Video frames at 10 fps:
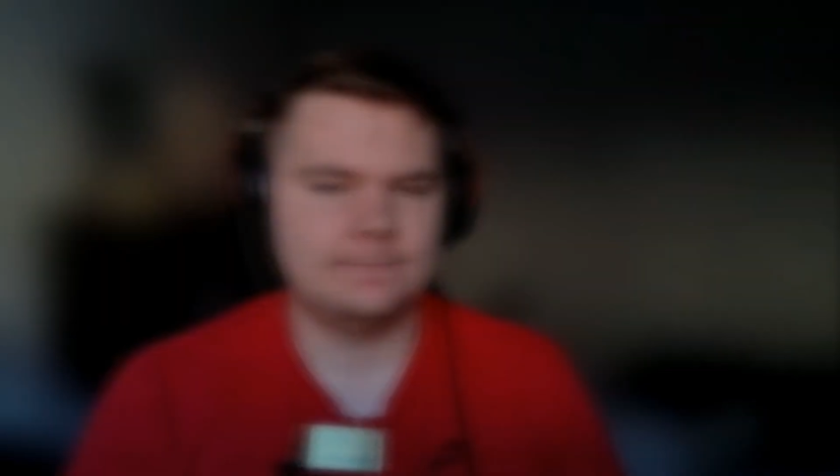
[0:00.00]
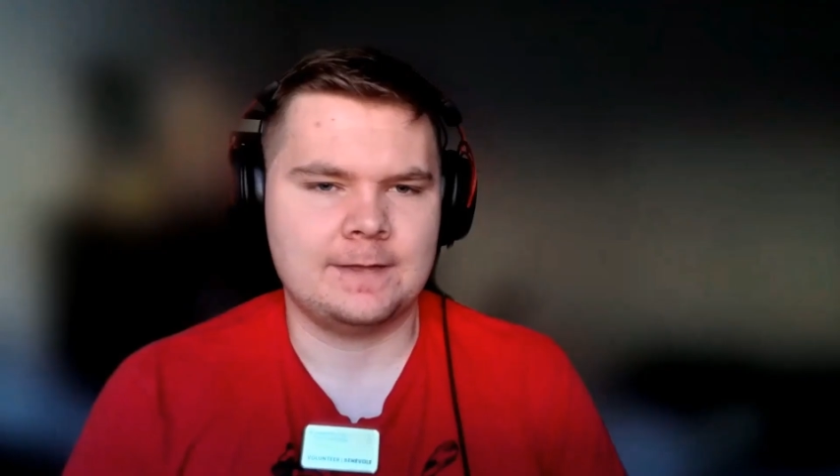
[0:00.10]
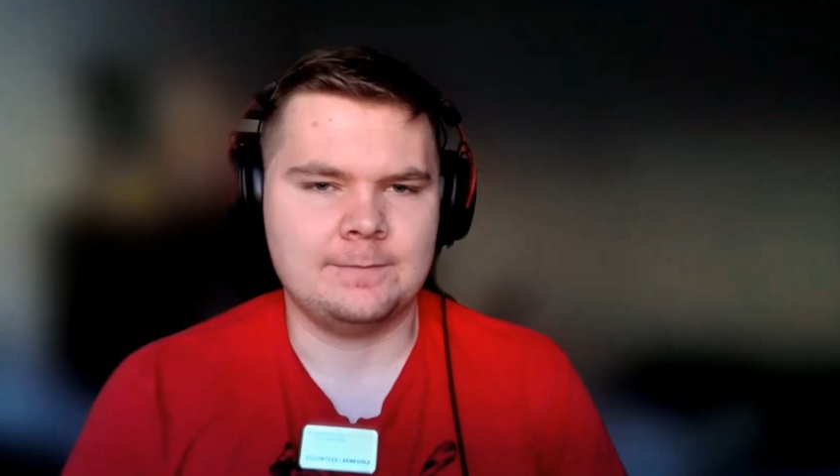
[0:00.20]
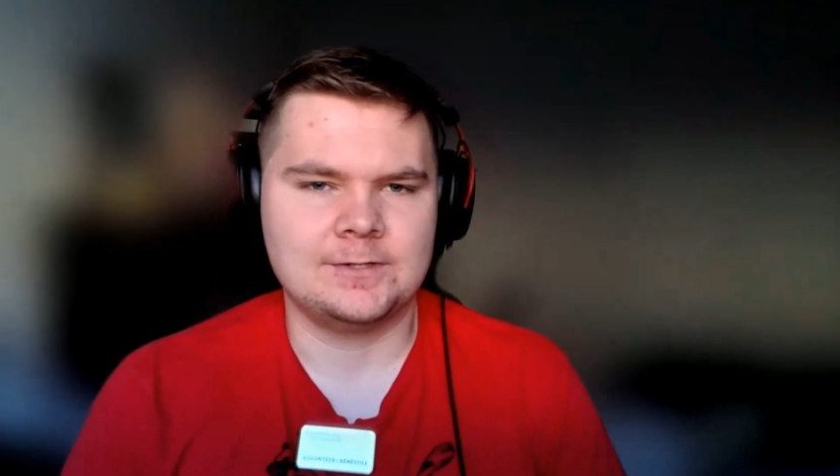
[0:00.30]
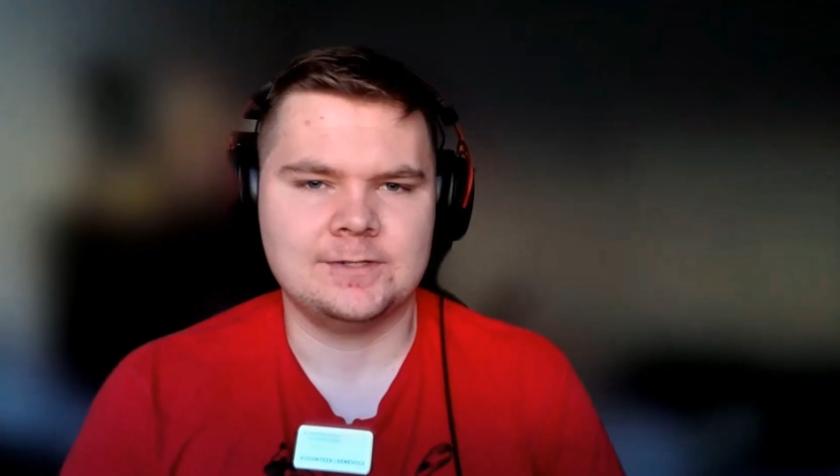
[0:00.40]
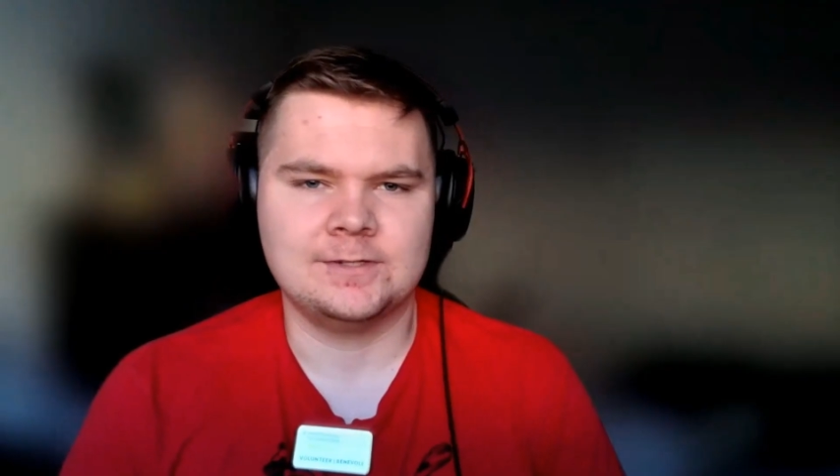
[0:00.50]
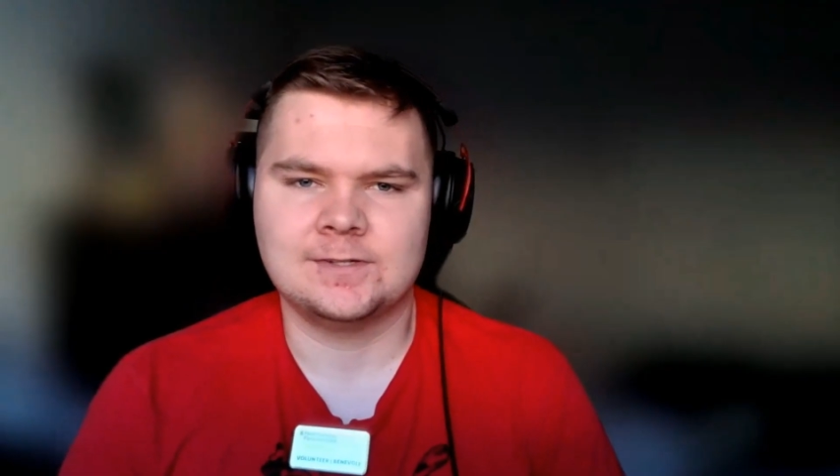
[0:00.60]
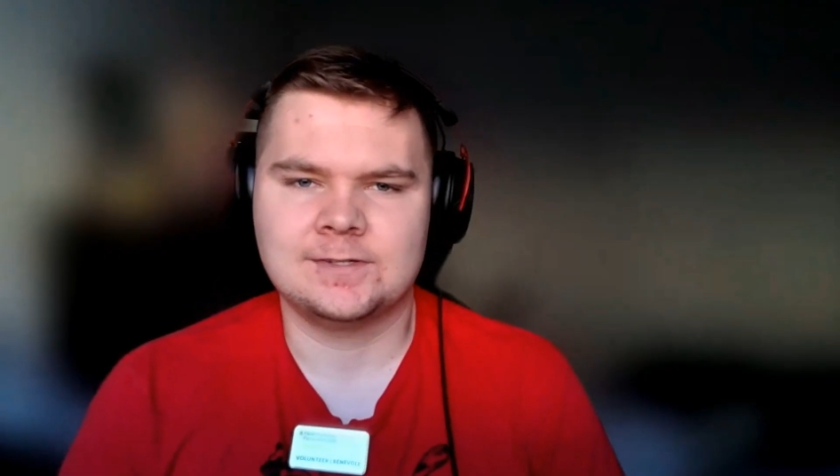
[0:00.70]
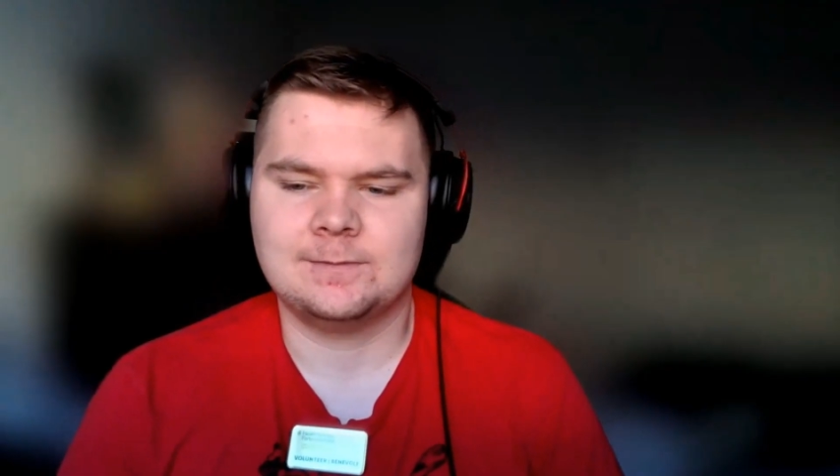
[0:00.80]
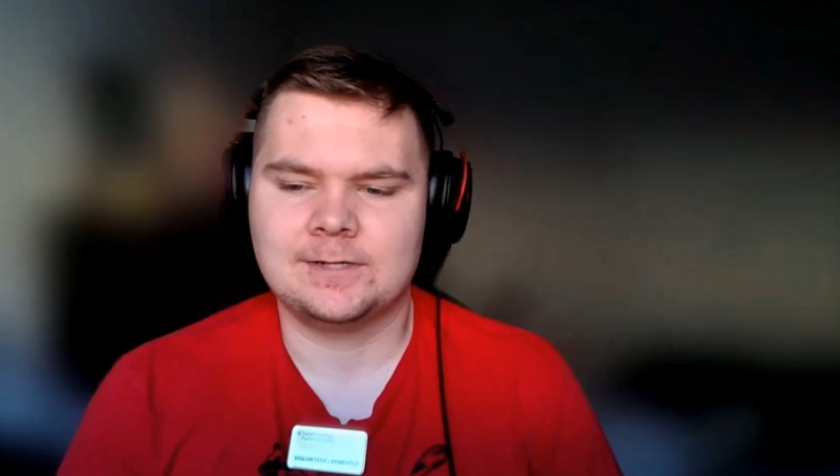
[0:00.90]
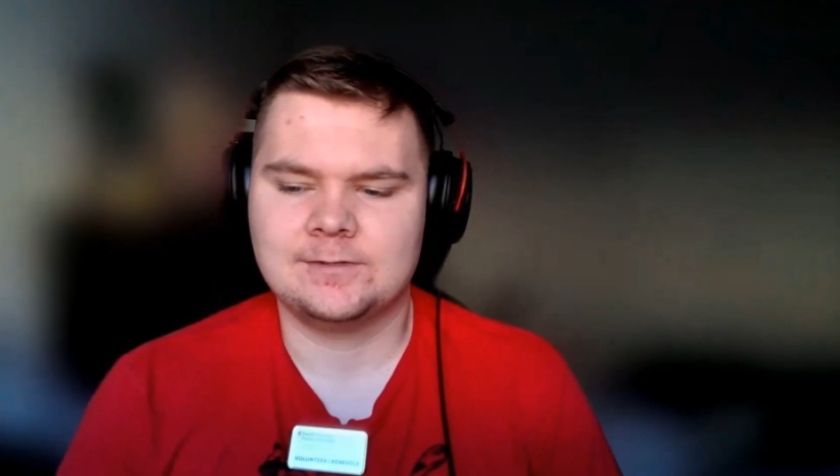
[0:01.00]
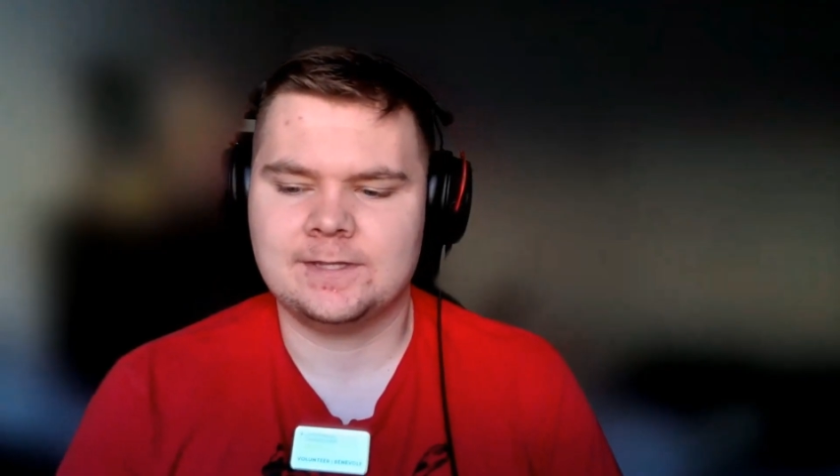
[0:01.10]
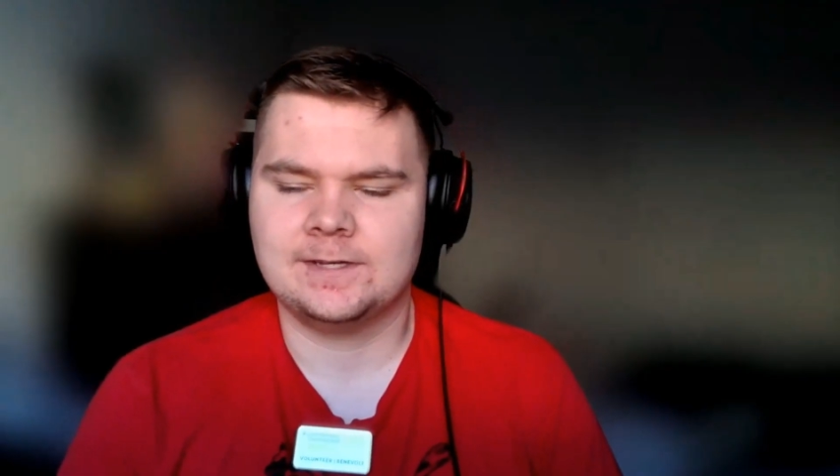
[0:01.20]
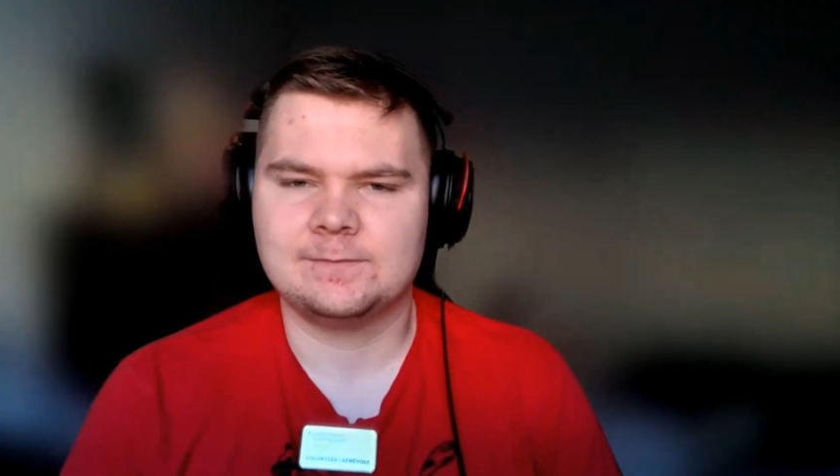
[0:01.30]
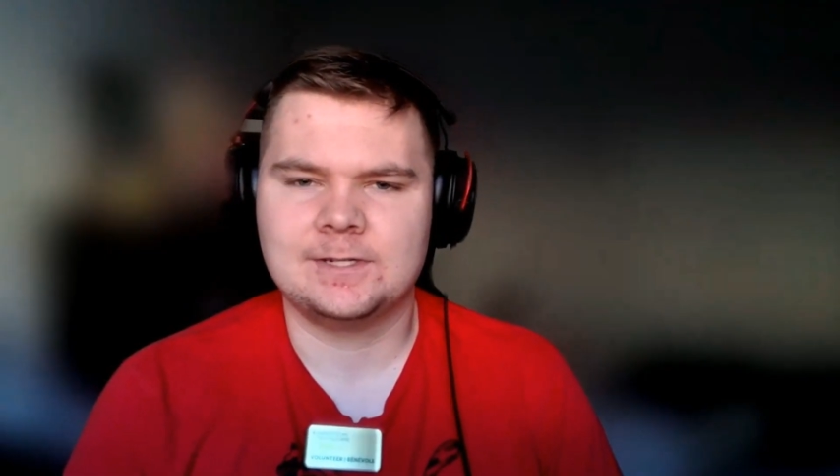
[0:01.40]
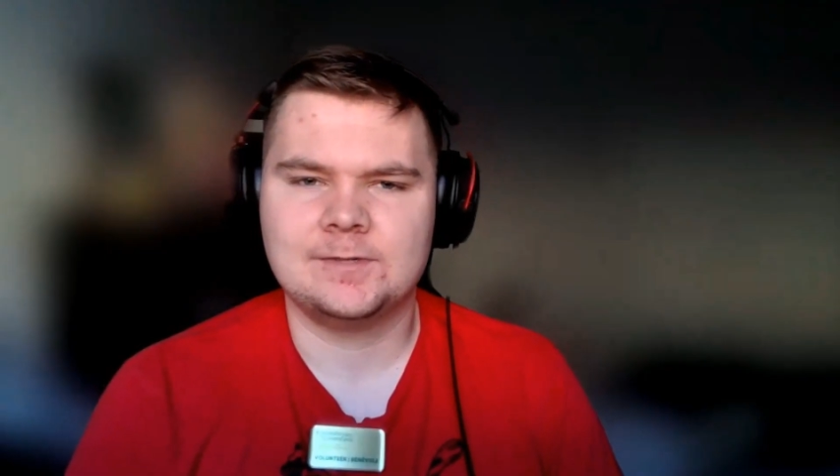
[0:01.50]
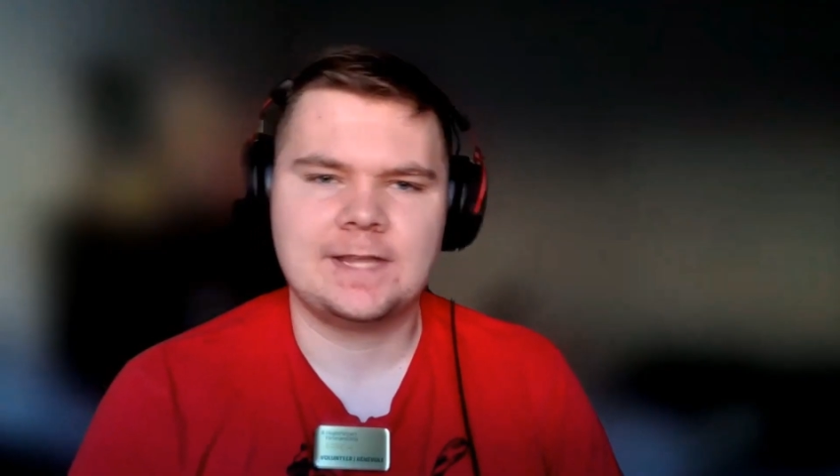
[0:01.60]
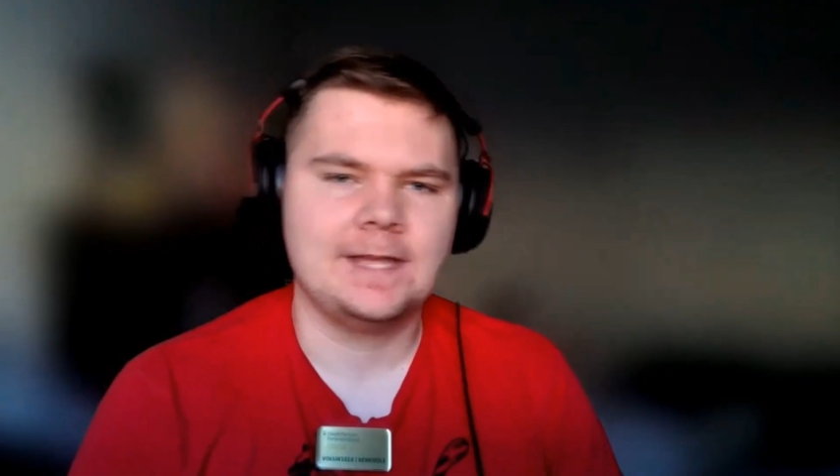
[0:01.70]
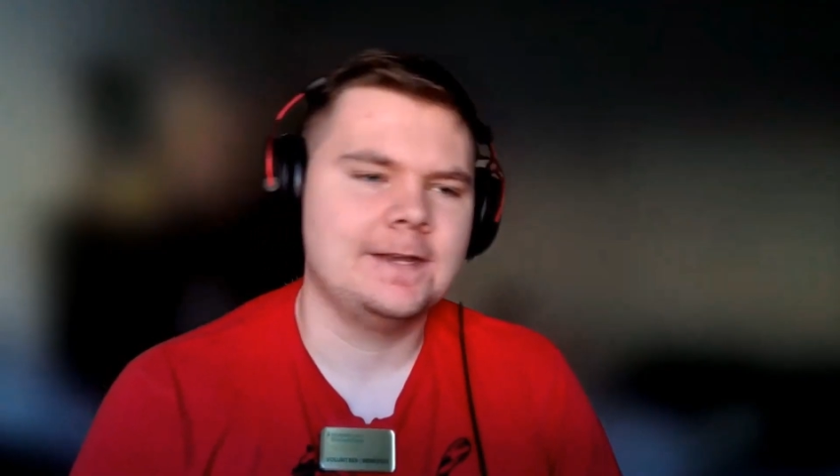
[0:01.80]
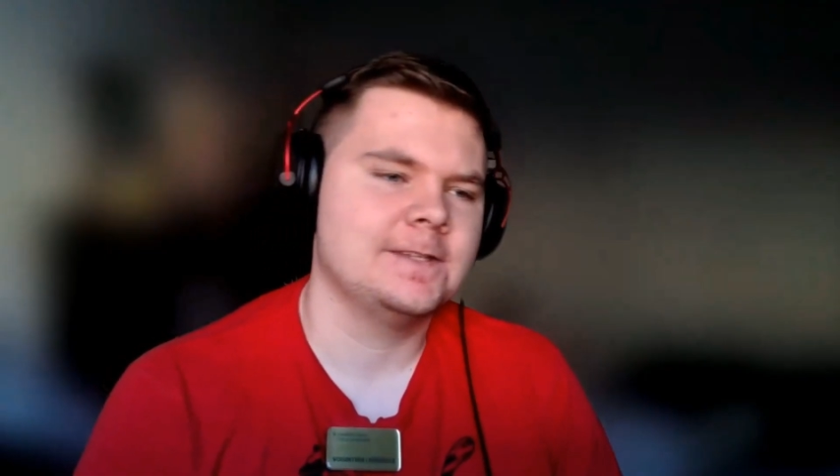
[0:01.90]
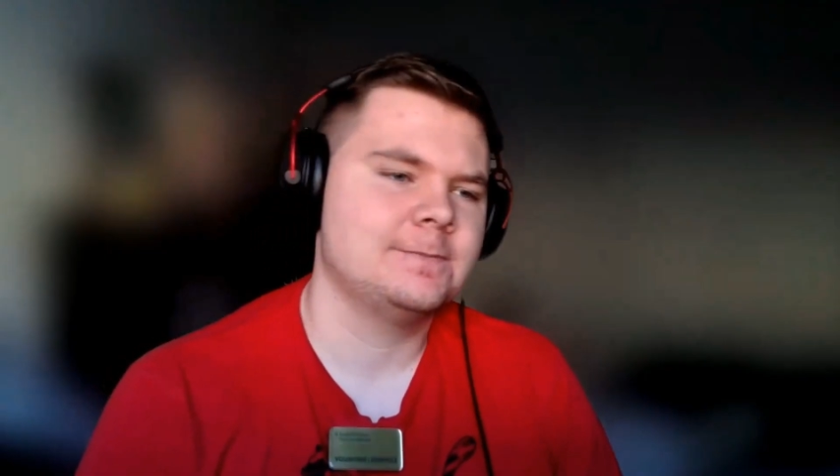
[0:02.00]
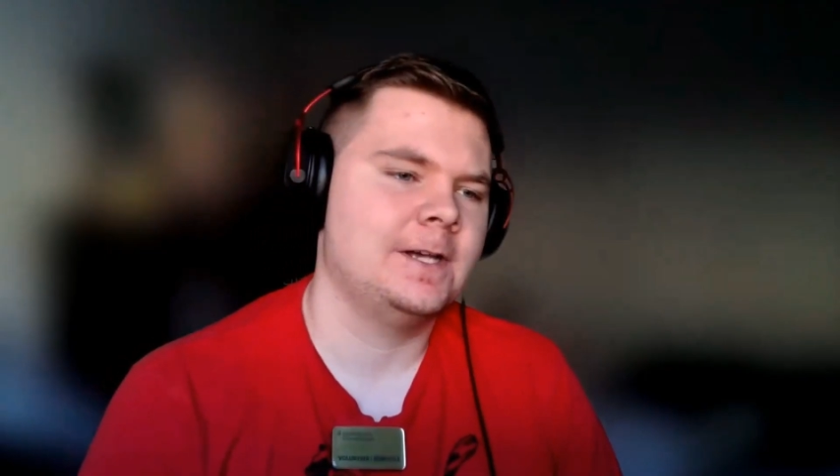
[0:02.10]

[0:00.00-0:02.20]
My mission is just to make sure that as much of Canada as